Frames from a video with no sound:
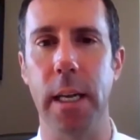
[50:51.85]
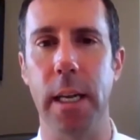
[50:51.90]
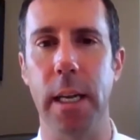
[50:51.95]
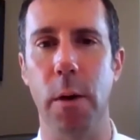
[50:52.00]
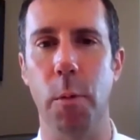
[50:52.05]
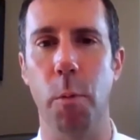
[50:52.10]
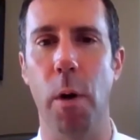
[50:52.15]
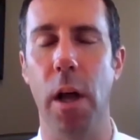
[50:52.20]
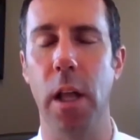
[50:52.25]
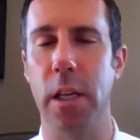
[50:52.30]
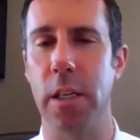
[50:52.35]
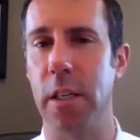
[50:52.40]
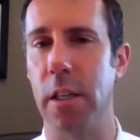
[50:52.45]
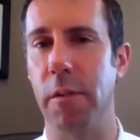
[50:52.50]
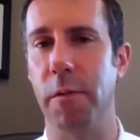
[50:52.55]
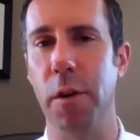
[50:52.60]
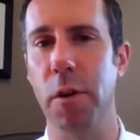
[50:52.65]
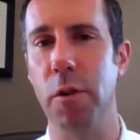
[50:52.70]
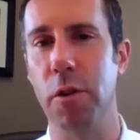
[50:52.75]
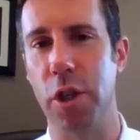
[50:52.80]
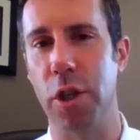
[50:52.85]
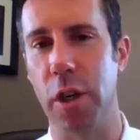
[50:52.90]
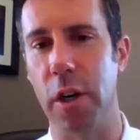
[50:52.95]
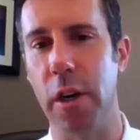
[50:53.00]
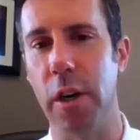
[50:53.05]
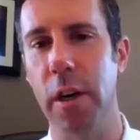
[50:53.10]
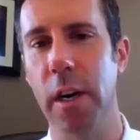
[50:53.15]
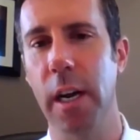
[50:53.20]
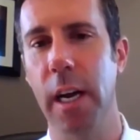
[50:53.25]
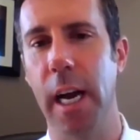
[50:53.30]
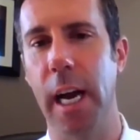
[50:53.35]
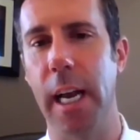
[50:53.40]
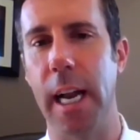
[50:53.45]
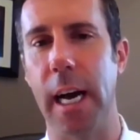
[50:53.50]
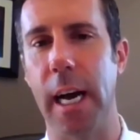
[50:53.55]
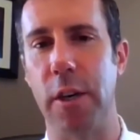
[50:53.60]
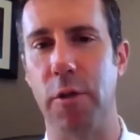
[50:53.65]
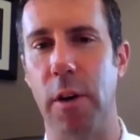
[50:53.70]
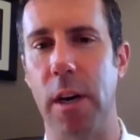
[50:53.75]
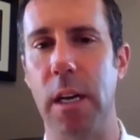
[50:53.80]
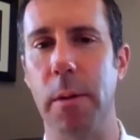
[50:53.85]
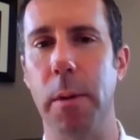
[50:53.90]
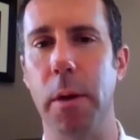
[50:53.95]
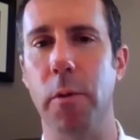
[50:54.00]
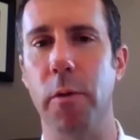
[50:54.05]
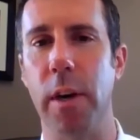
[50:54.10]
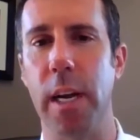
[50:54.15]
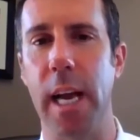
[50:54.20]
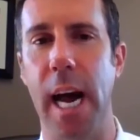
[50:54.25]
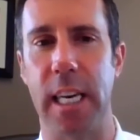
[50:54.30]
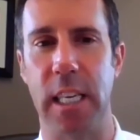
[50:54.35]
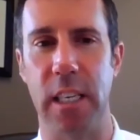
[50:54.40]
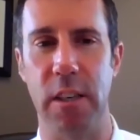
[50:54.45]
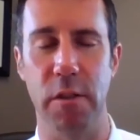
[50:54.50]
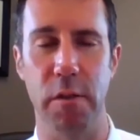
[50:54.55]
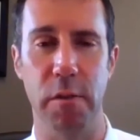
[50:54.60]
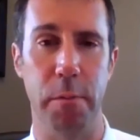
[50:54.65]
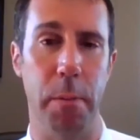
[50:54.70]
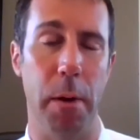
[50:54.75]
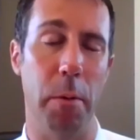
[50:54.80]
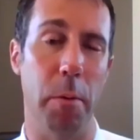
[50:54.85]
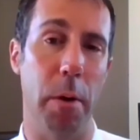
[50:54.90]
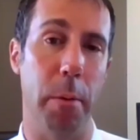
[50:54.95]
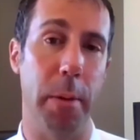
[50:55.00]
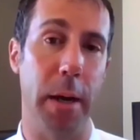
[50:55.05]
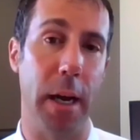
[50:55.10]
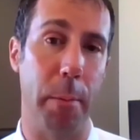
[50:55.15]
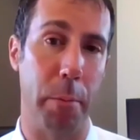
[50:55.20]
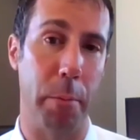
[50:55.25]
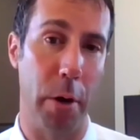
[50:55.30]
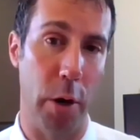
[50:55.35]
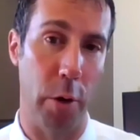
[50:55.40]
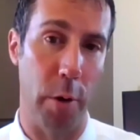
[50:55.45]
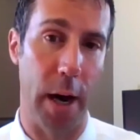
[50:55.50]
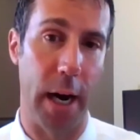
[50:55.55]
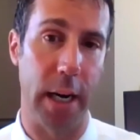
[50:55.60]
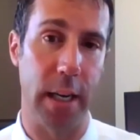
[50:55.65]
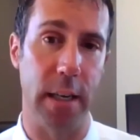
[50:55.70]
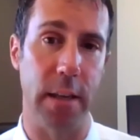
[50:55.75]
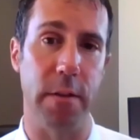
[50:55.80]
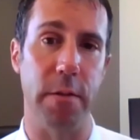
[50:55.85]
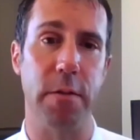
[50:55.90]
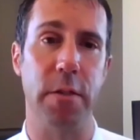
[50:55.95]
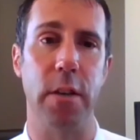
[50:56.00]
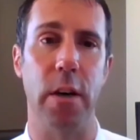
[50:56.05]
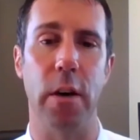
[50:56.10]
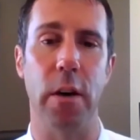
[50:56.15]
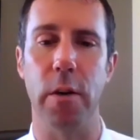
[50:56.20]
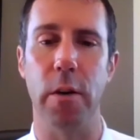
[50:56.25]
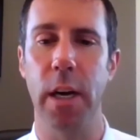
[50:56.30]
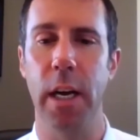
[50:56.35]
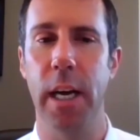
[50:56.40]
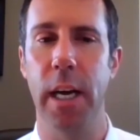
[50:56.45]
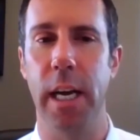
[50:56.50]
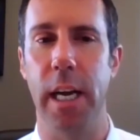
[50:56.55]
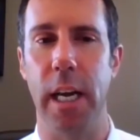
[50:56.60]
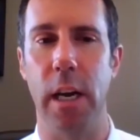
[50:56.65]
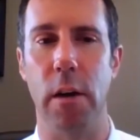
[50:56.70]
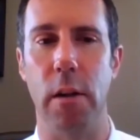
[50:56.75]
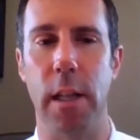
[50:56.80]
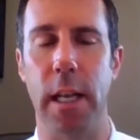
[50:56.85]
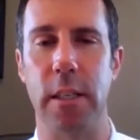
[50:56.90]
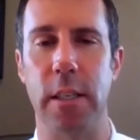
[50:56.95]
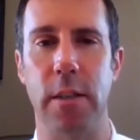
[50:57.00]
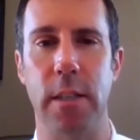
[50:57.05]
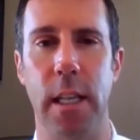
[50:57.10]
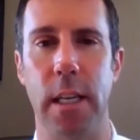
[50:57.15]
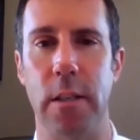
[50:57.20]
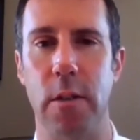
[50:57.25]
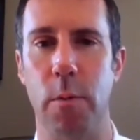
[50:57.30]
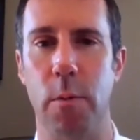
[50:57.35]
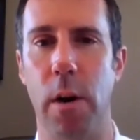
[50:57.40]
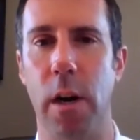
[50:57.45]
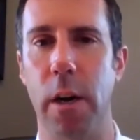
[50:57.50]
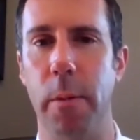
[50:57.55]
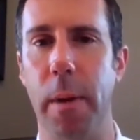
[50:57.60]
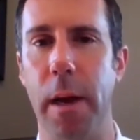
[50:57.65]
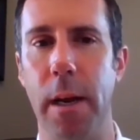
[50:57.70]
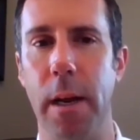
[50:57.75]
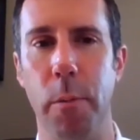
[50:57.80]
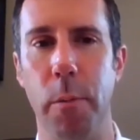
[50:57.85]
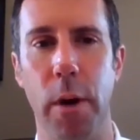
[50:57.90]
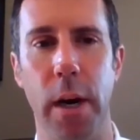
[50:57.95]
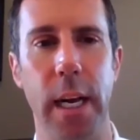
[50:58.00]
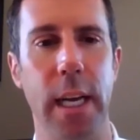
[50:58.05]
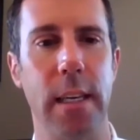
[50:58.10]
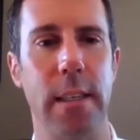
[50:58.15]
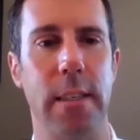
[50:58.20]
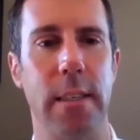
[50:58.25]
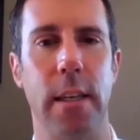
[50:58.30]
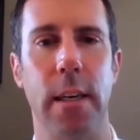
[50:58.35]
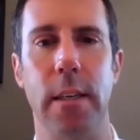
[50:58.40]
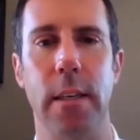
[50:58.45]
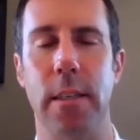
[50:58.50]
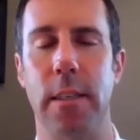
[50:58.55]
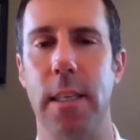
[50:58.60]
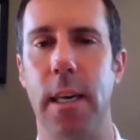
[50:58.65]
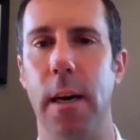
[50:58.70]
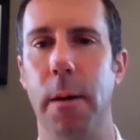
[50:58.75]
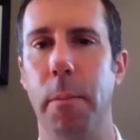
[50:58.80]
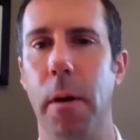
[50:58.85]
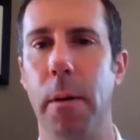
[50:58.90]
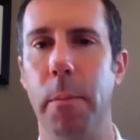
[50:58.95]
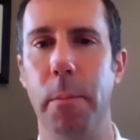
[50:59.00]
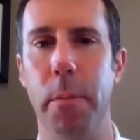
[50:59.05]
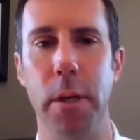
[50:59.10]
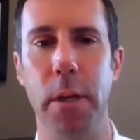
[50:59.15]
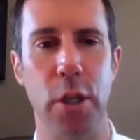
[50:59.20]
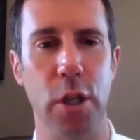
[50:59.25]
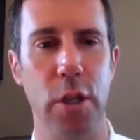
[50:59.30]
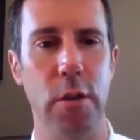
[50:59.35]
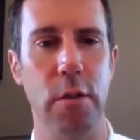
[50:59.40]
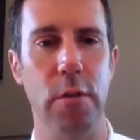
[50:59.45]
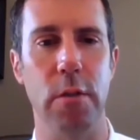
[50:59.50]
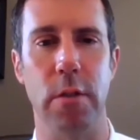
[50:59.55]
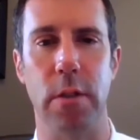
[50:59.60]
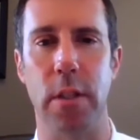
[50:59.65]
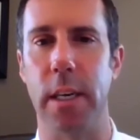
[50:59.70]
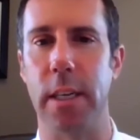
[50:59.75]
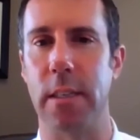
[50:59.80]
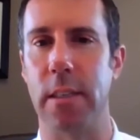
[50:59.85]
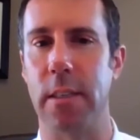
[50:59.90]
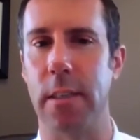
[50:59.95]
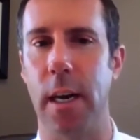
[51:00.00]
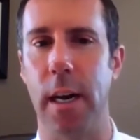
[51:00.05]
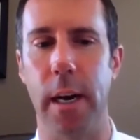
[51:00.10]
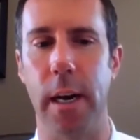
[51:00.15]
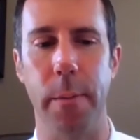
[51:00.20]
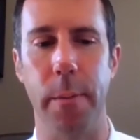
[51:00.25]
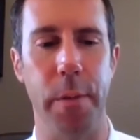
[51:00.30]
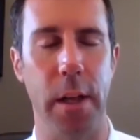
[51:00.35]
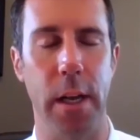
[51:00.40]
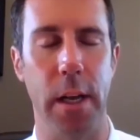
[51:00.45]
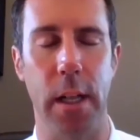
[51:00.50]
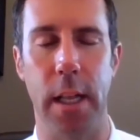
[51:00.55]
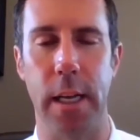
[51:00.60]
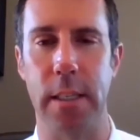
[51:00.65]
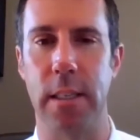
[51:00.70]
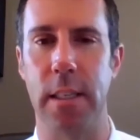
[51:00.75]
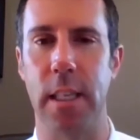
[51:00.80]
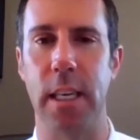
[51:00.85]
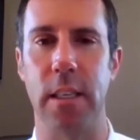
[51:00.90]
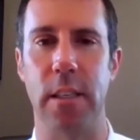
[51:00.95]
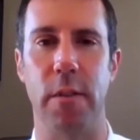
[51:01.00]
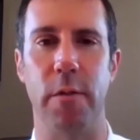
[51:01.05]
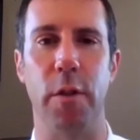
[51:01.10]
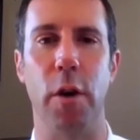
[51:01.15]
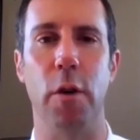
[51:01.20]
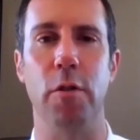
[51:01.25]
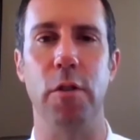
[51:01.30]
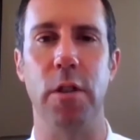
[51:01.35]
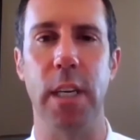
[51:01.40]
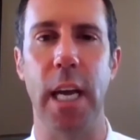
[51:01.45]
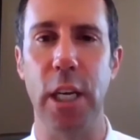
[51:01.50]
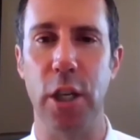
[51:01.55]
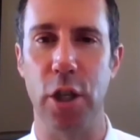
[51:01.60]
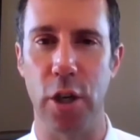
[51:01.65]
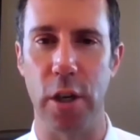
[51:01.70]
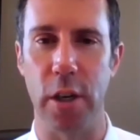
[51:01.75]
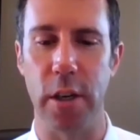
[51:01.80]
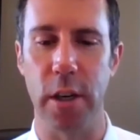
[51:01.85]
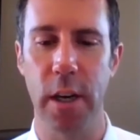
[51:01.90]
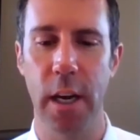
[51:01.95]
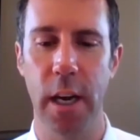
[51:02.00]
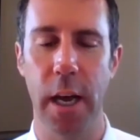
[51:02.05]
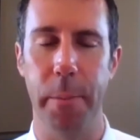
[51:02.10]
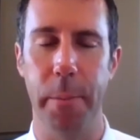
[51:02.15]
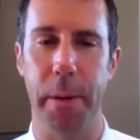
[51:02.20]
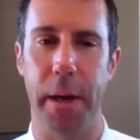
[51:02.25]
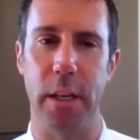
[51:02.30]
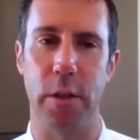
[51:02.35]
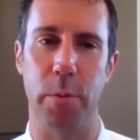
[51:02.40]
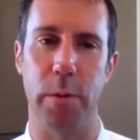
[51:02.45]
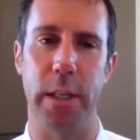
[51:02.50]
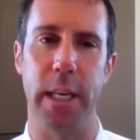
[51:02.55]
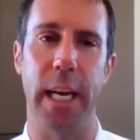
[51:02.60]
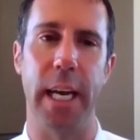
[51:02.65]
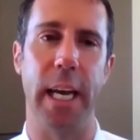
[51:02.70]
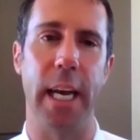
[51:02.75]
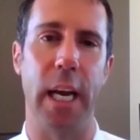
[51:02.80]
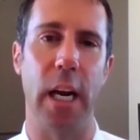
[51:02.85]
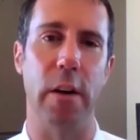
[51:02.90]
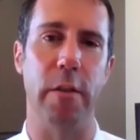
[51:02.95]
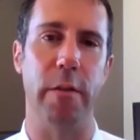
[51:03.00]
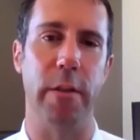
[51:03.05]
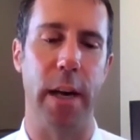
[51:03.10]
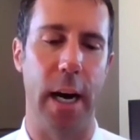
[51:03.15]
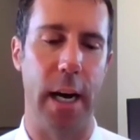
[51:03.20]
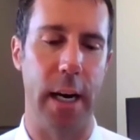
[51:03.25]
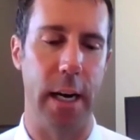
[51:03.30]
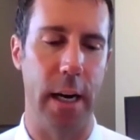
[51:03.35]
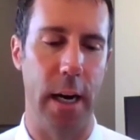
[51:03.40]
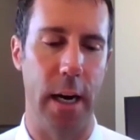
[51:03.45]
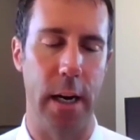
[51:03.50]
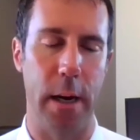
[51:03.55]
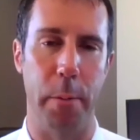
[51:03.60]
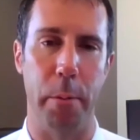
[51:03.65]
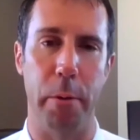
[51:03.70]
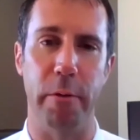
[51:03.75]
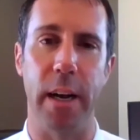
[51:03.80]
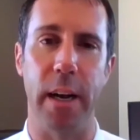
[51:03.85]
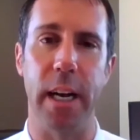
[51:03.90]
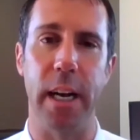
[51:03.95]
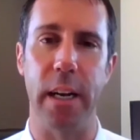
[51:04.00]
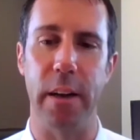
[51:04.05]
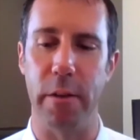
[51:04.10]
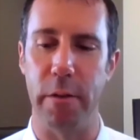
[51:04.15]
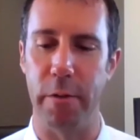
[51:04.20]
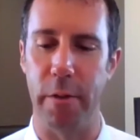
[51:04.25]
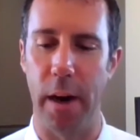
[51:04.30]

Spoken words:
well into the future and not trying to be reactive, but we're being proactive. So, less water main breaks, less pump issues, less things of those nature, because we're taking care of it on a preventative